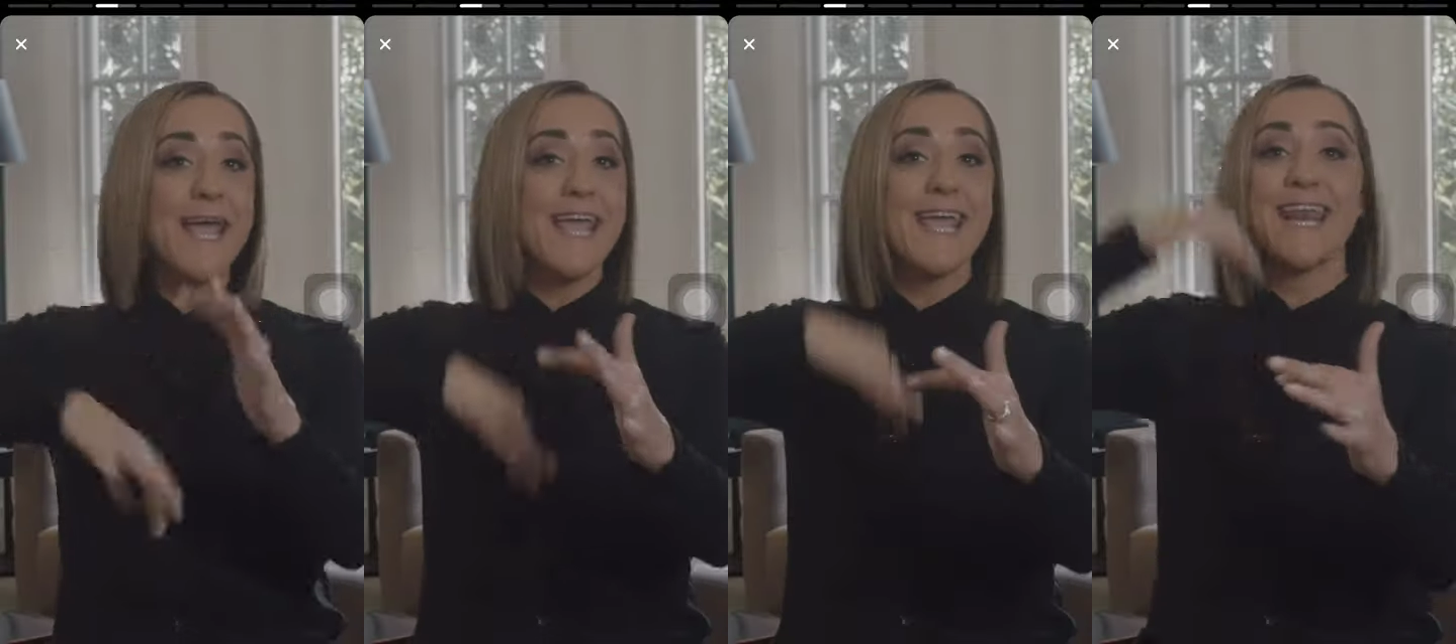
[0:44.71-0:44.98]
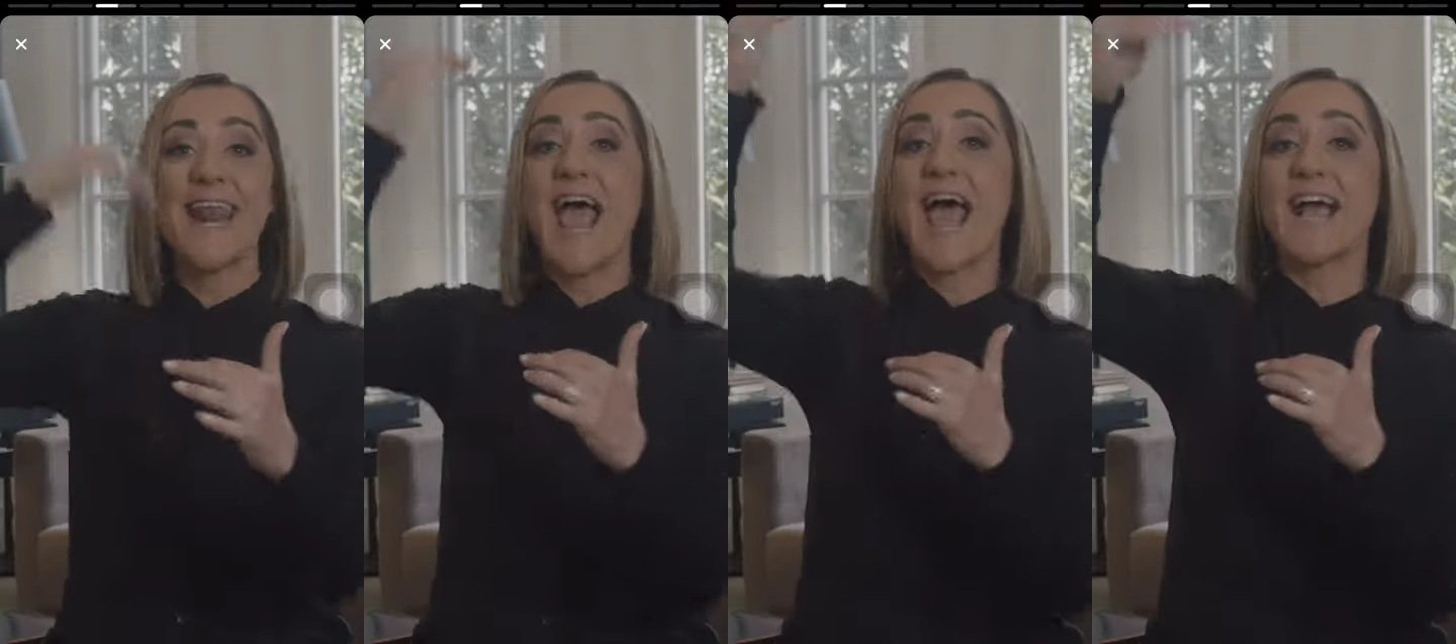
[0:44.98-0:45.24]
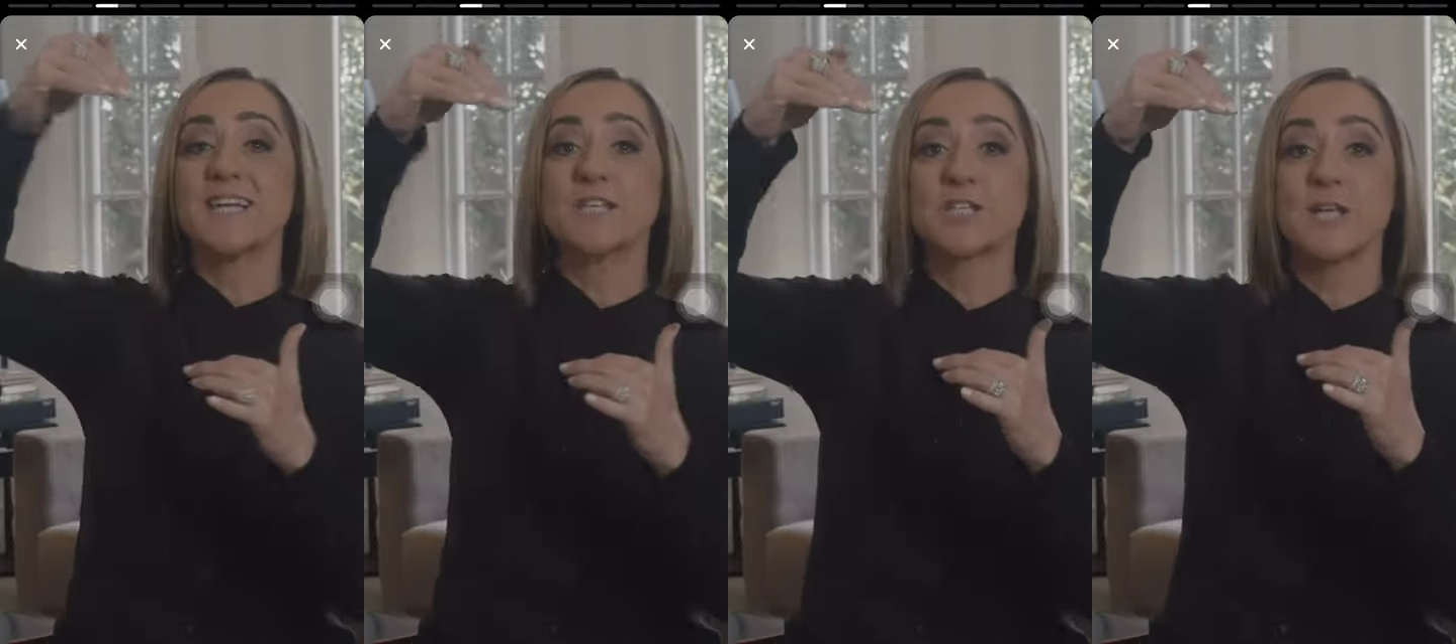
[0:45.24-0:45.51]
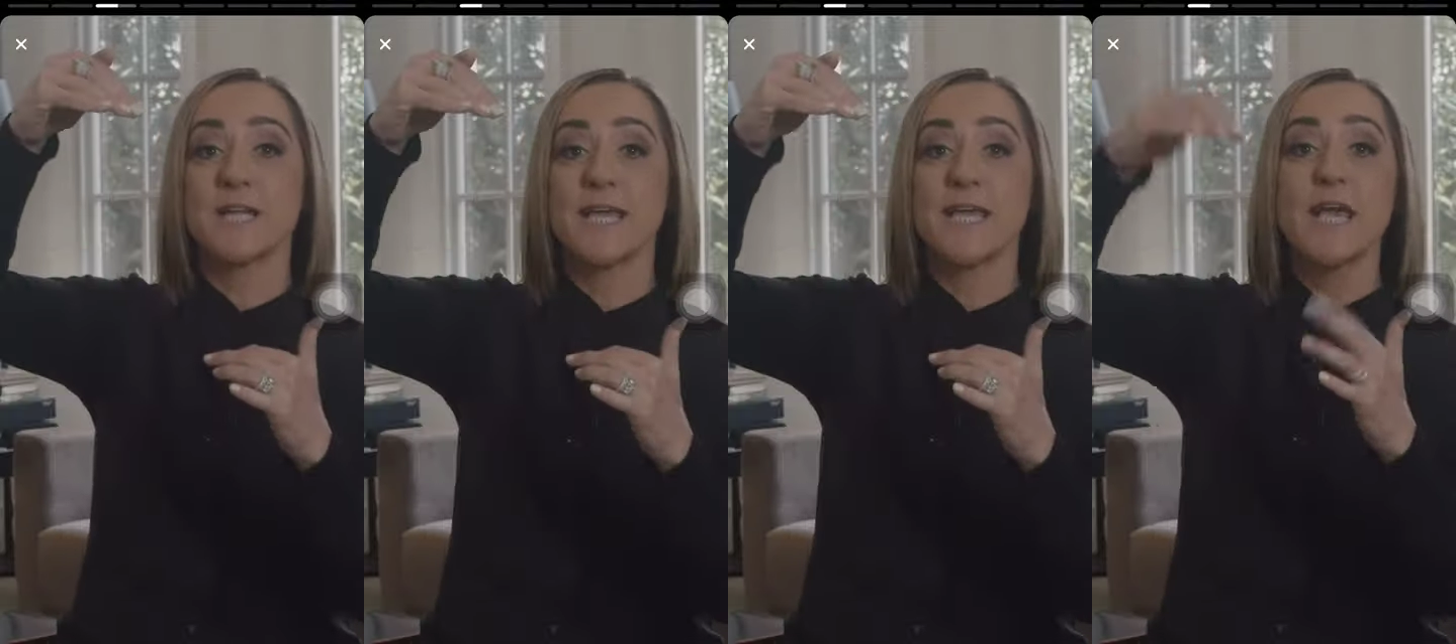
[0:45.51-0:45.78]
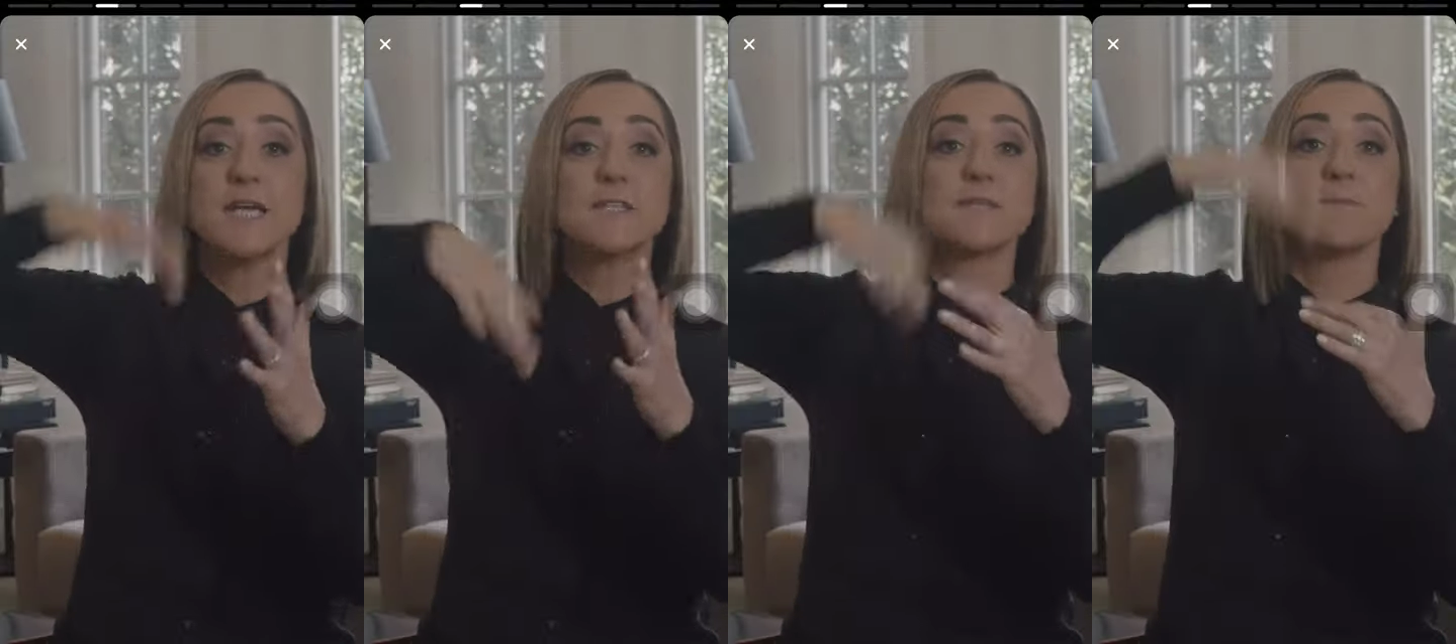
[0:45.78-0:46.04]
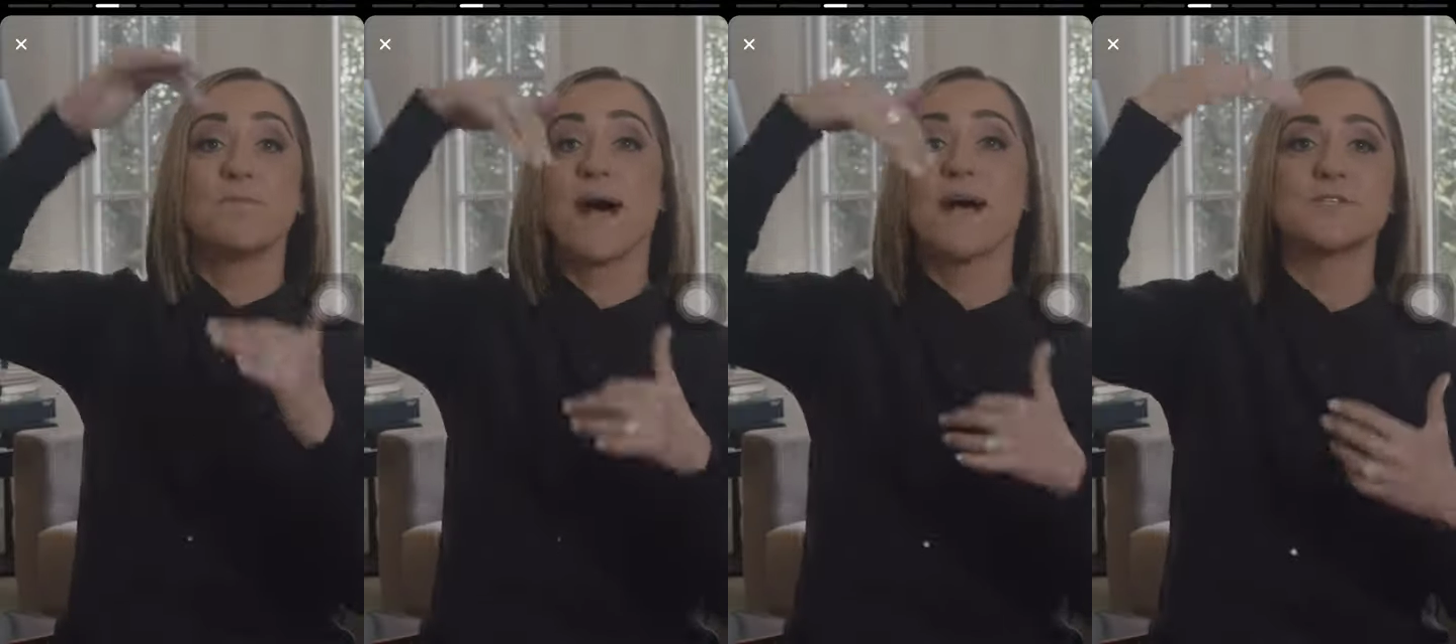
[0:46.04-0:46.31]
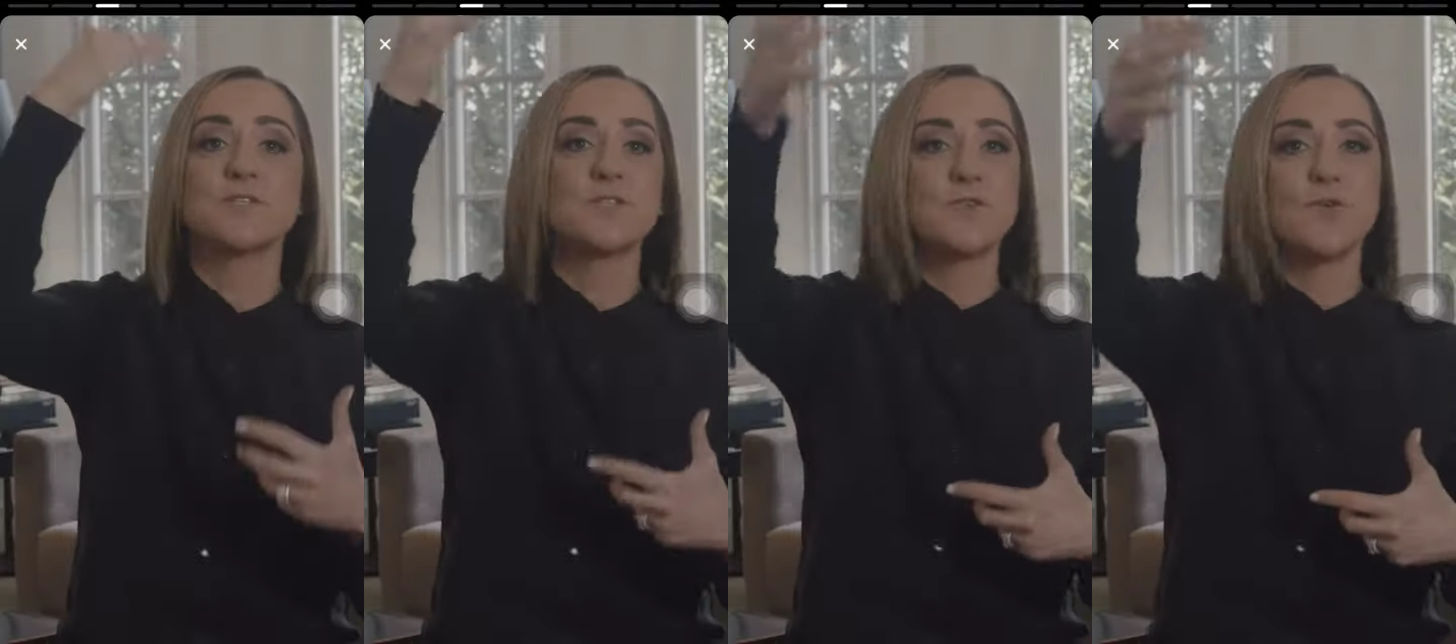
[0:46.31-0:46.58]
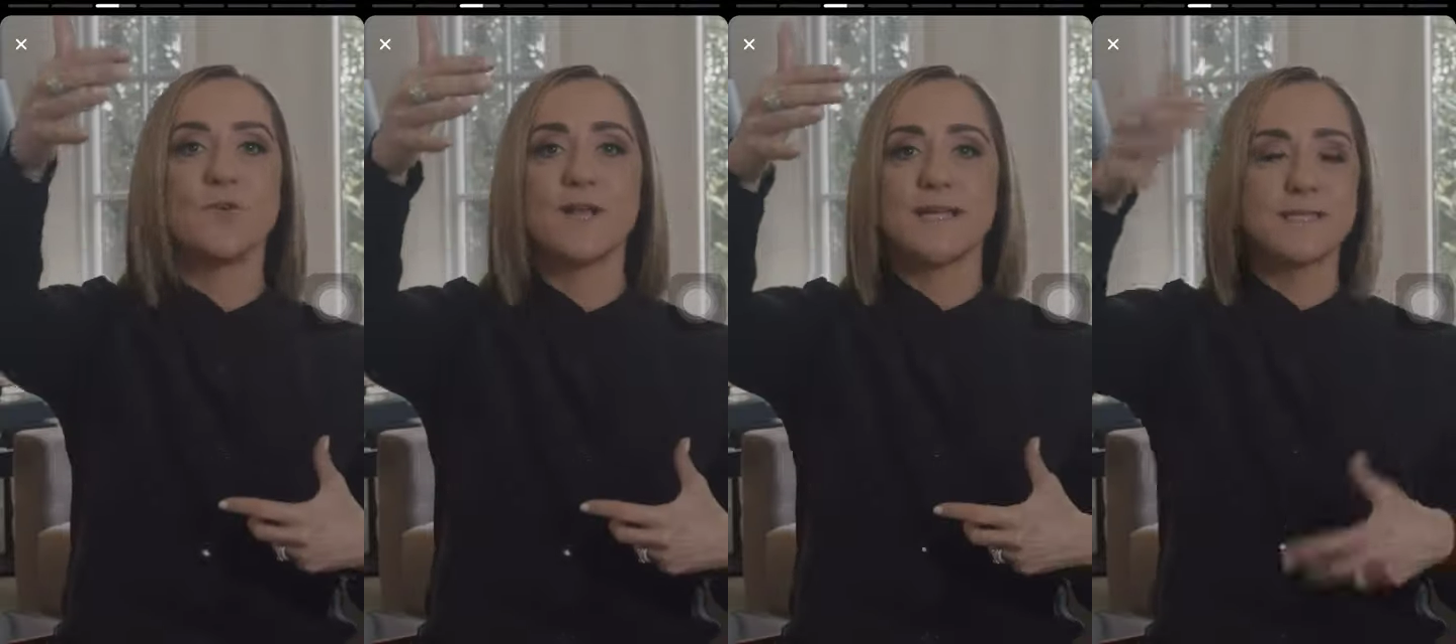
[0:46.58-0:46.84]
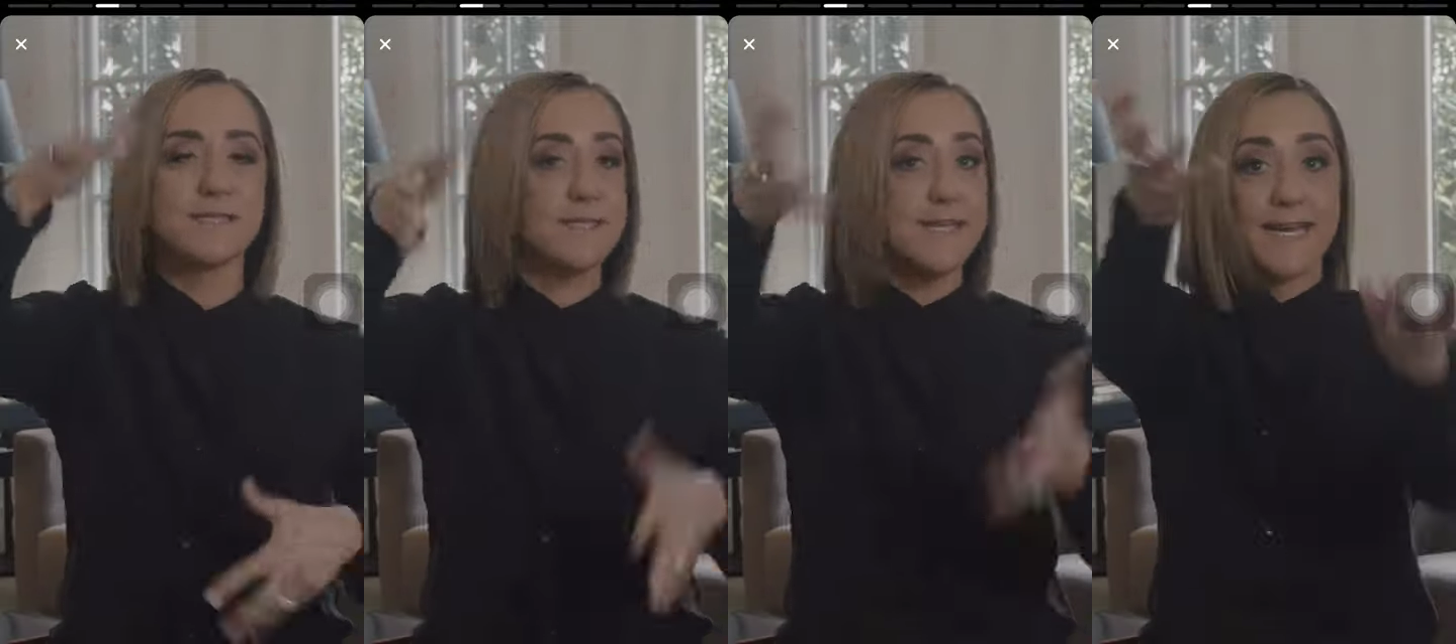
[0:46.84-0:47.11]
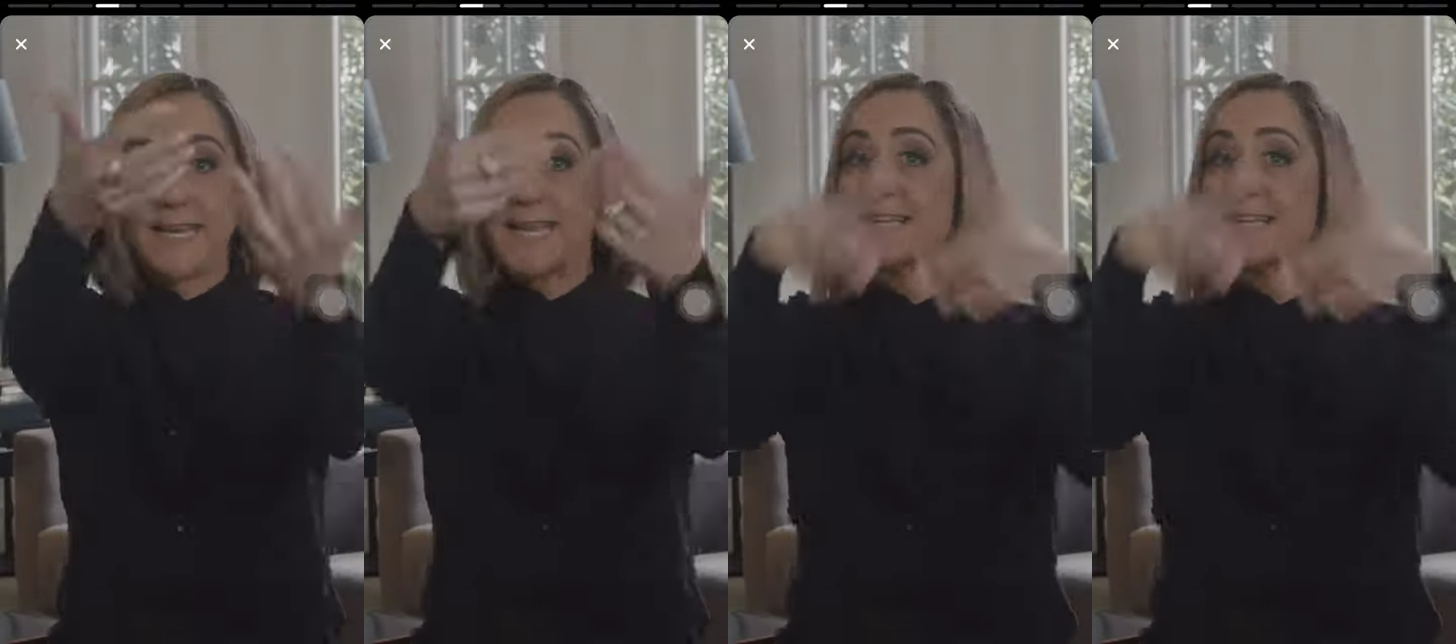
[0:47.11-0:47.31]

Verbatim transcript: it actually surpasses all understanding.